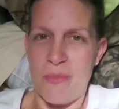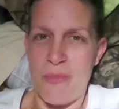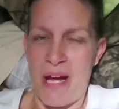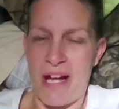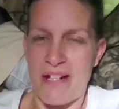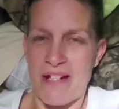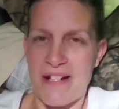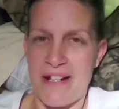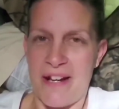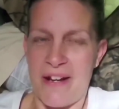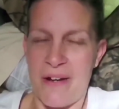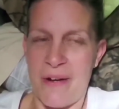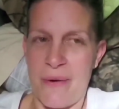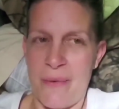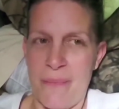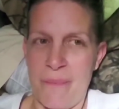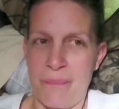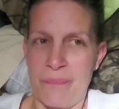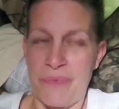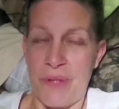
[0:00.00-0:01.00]

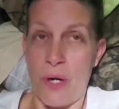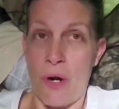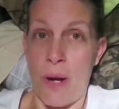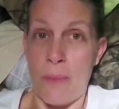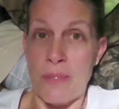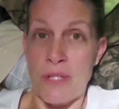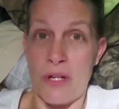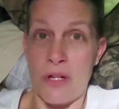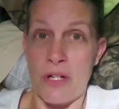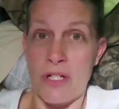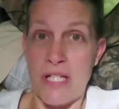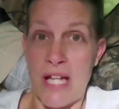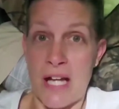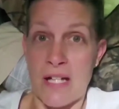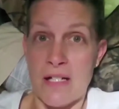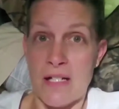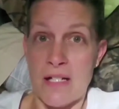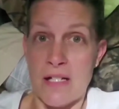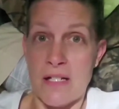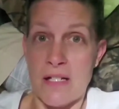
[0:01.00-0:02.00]
Mexico, or I'm sorry,
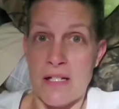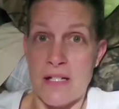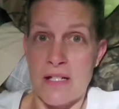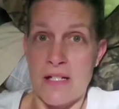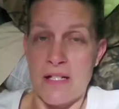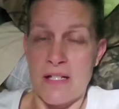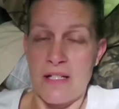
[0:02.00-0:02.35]
Texas,